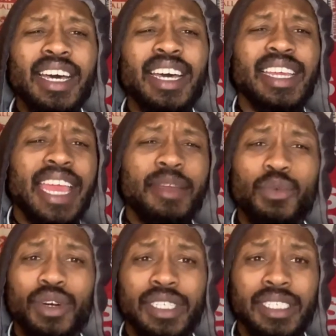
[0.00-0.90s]

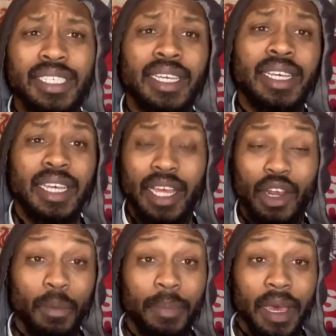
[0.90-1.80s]
Game was a
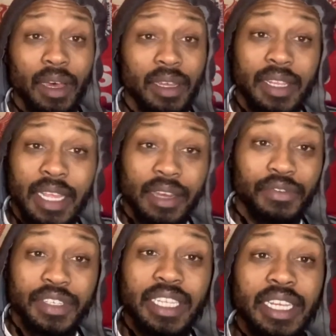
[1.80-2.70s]
lot better than
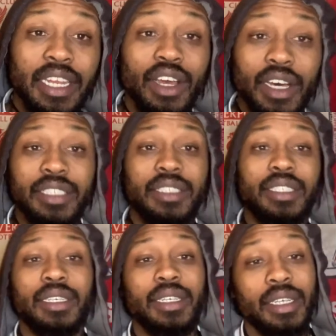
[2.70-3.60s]
obviously the
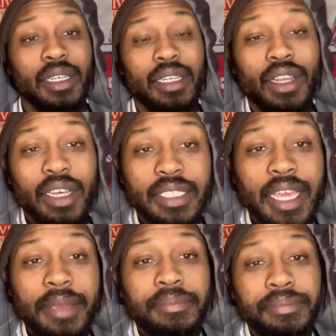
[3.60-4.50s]
last
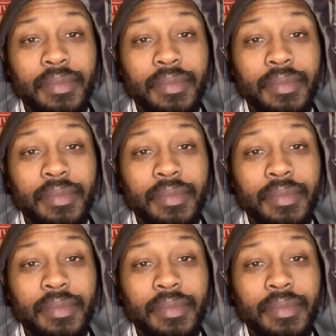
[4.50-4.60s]
game.